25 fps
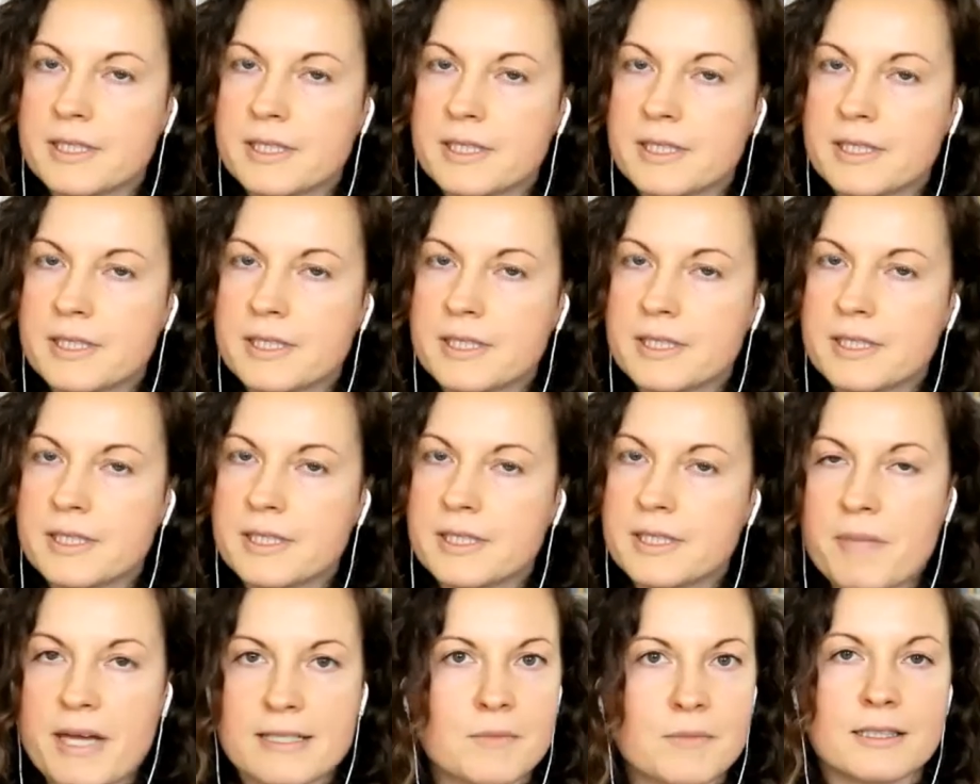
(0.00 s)
with the
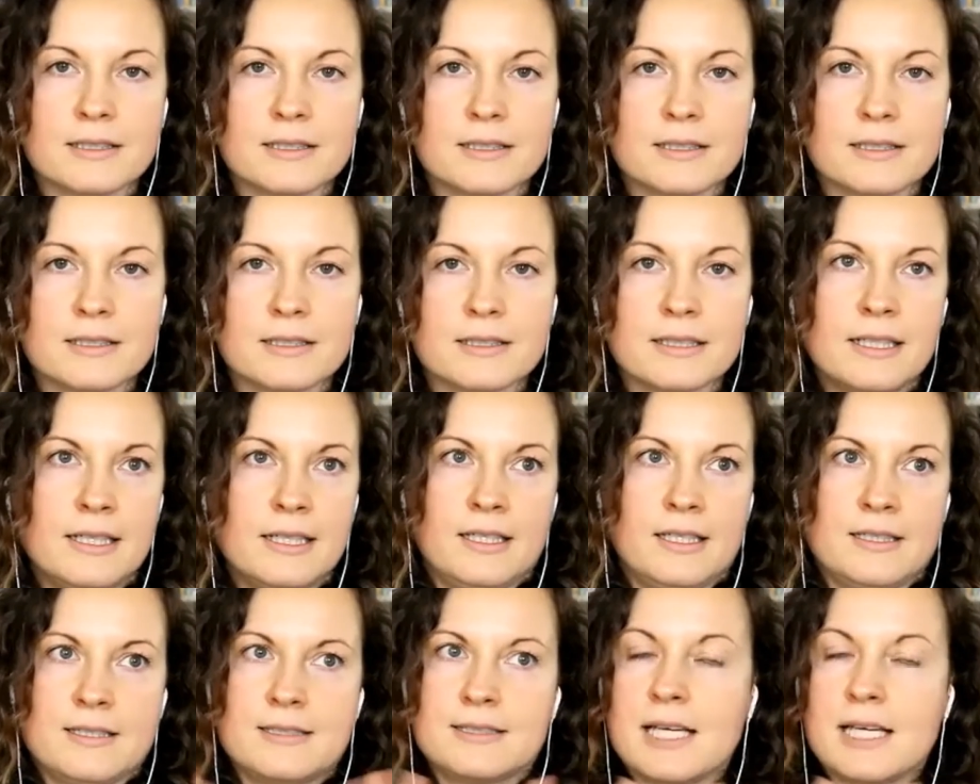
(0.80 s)
pandemic and
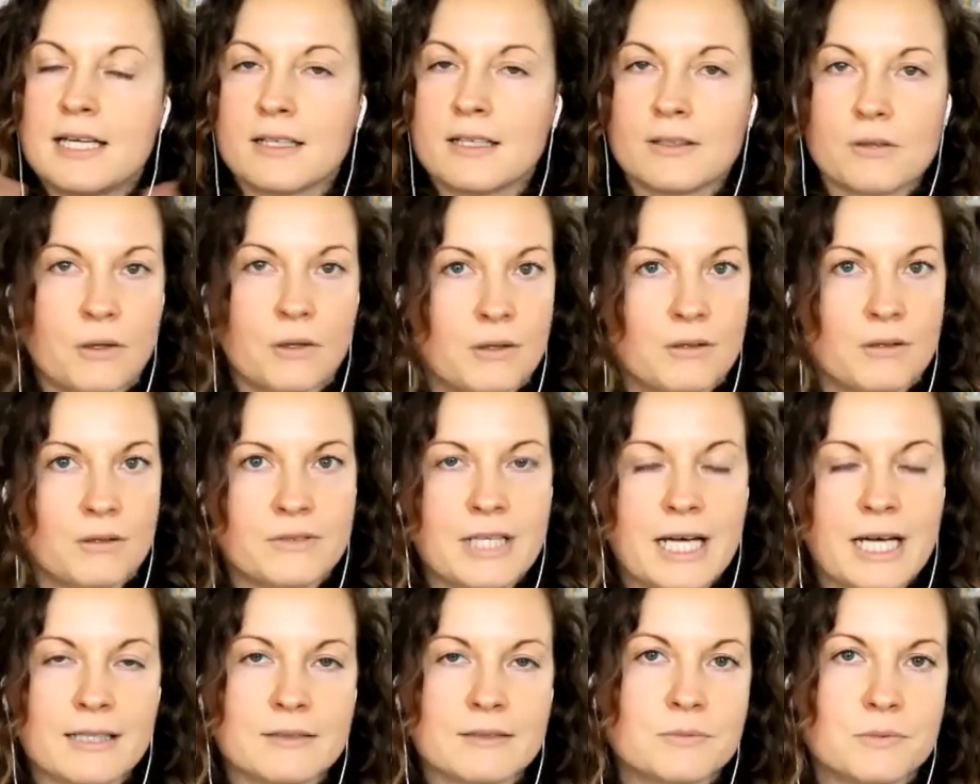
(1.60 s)
setting
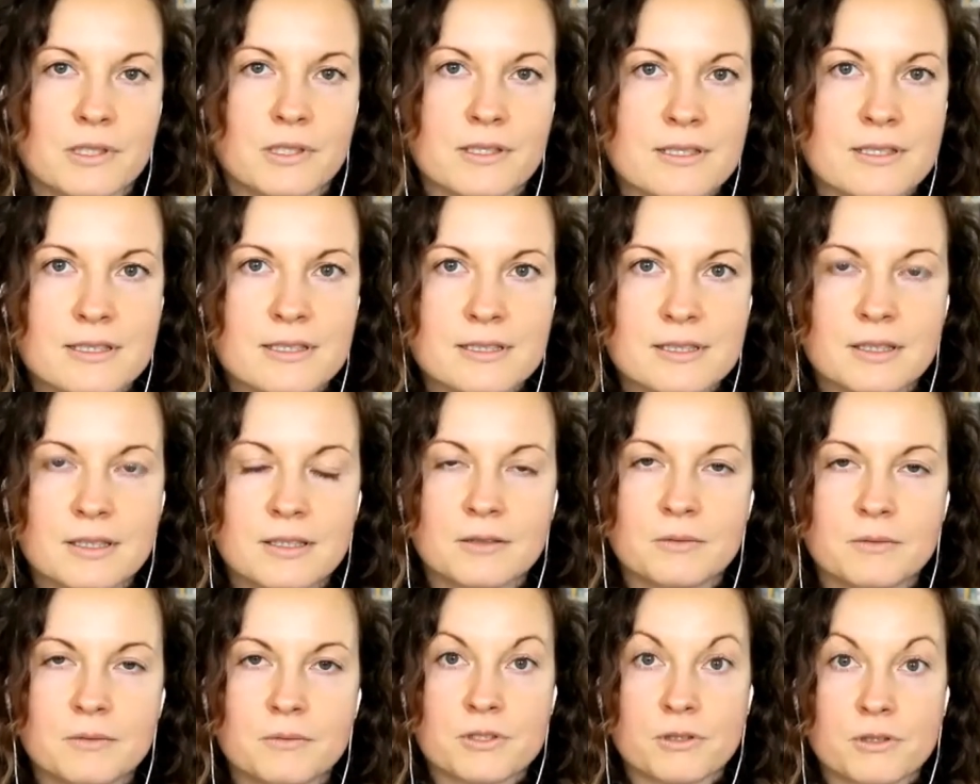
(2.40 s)
all of that
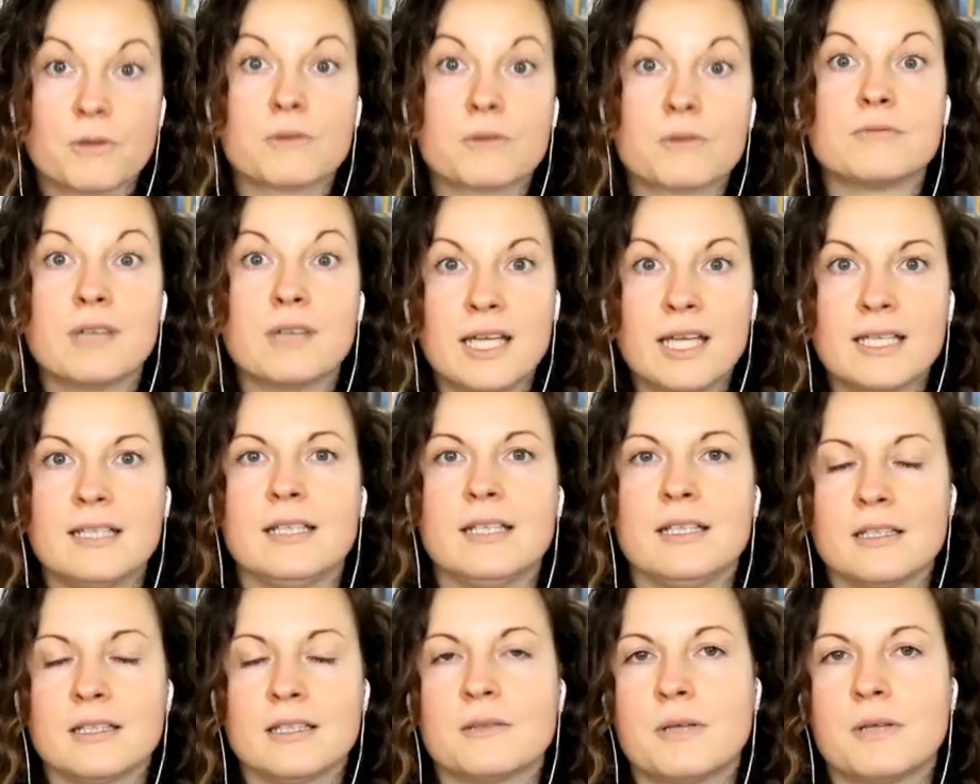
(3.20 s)
was uh, was
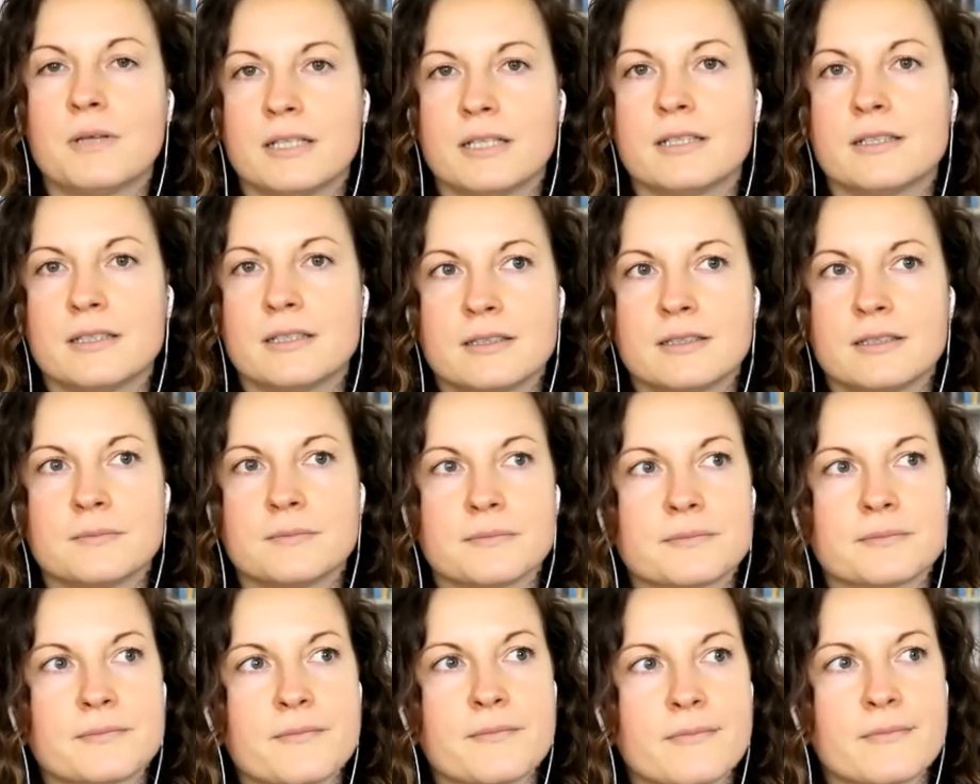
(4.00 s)
already quite
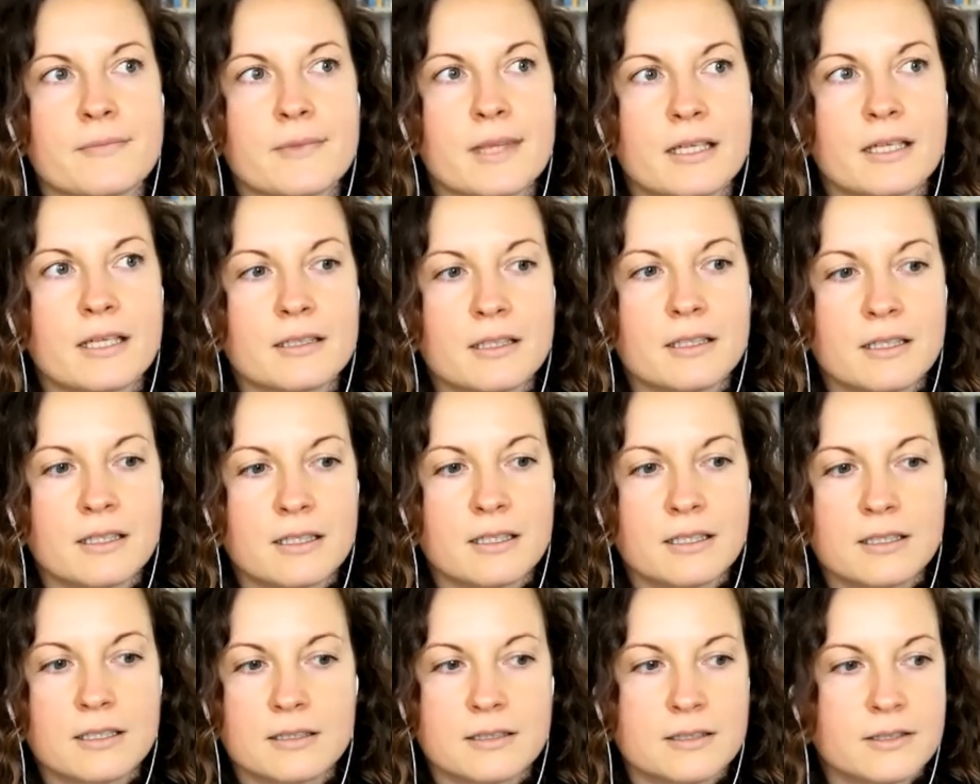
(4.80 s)
a um,
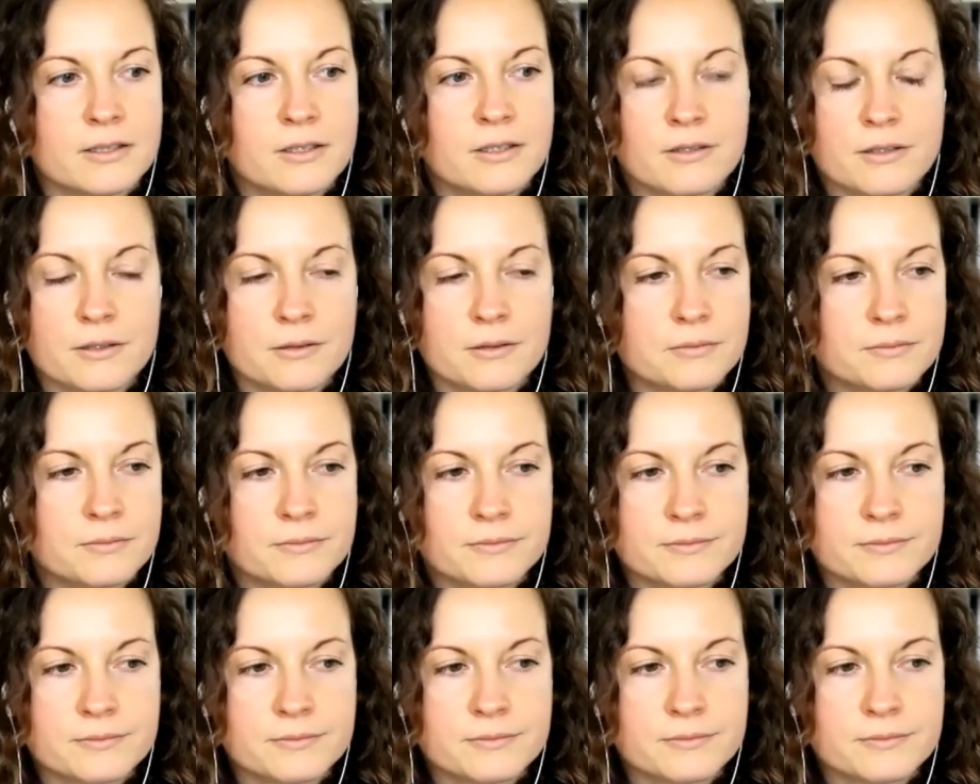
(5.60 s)
uh, you
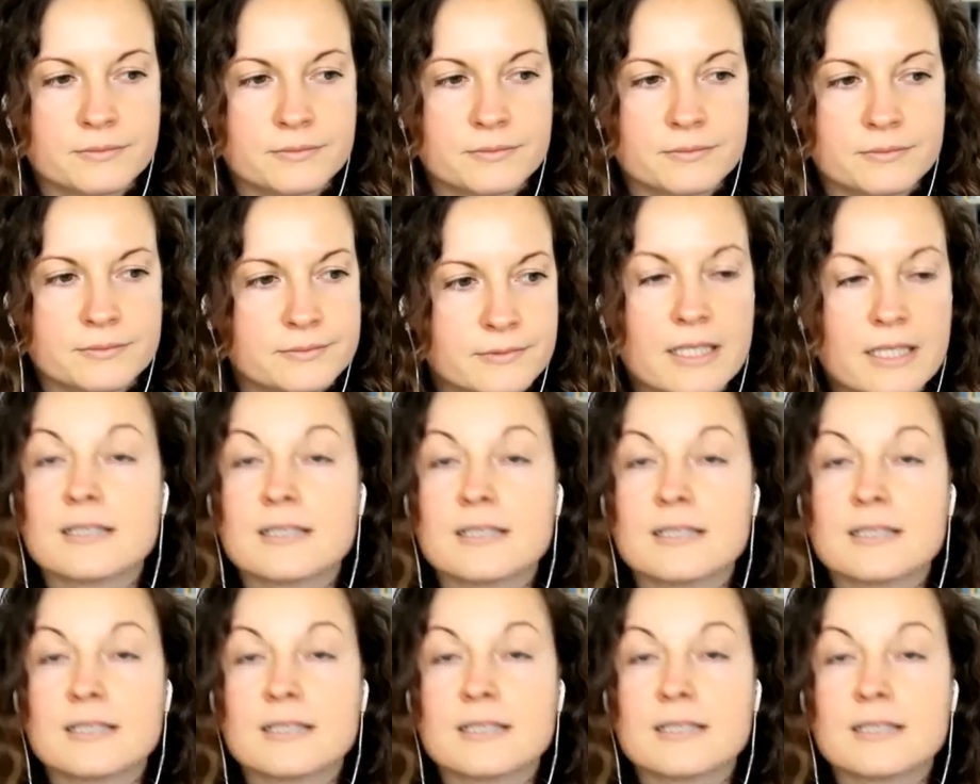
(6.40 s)
know
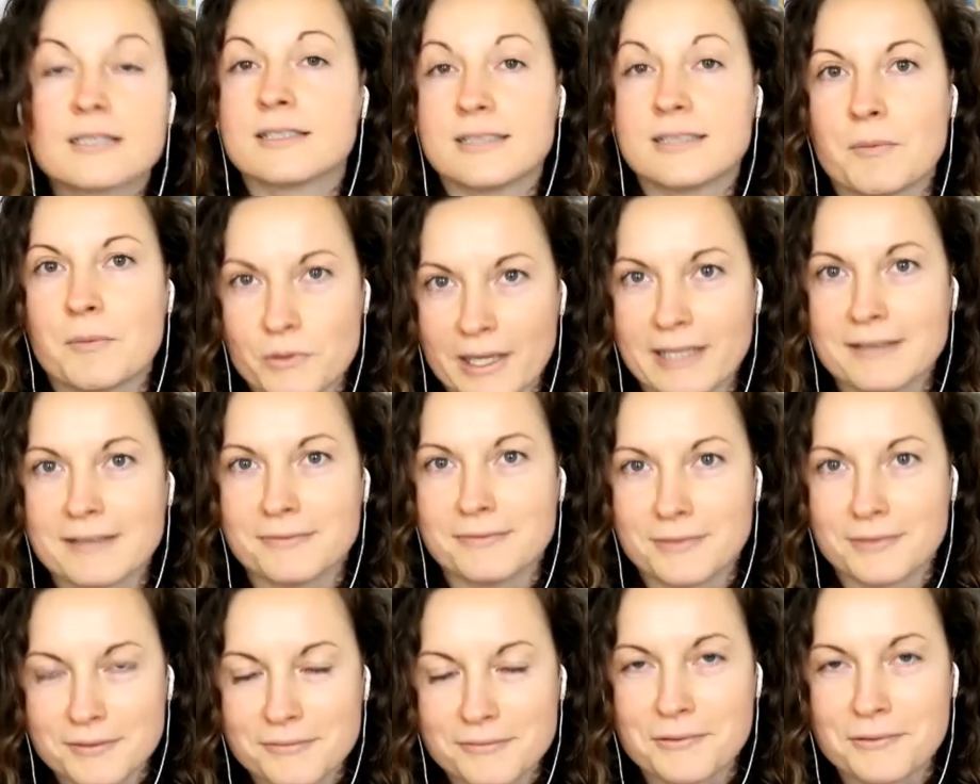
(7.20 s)
quite a success that I'm
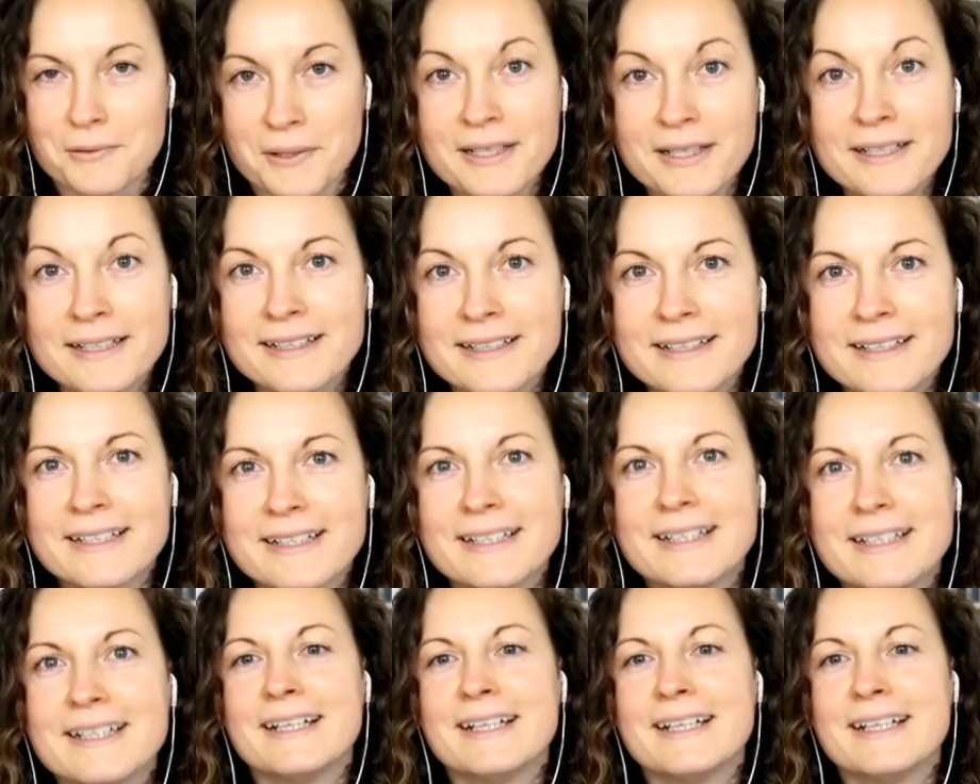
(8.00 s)
grateful for.